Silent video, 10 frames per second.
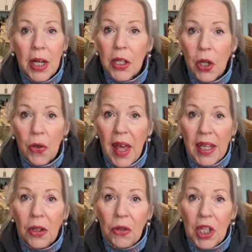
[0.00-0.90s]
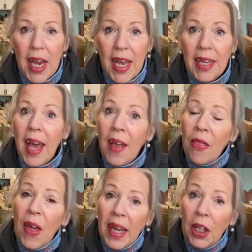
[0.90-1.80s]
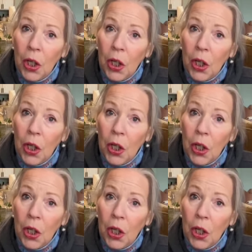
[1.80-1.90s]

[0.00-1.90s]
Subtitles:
So thank you, Jen, and thank